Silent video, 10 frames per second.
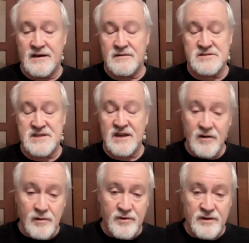uh, it was
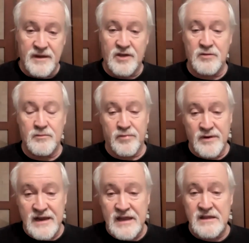terrible. I mean, he couldn't
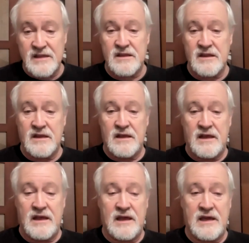breathe.
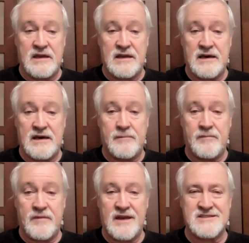And
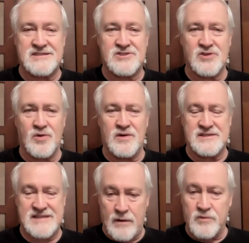um, and I said, so
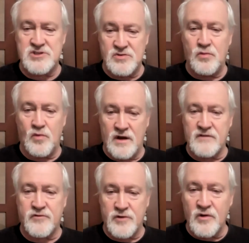is that what you
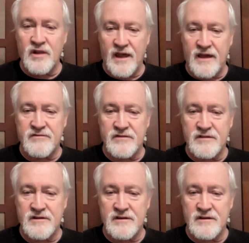want for your life?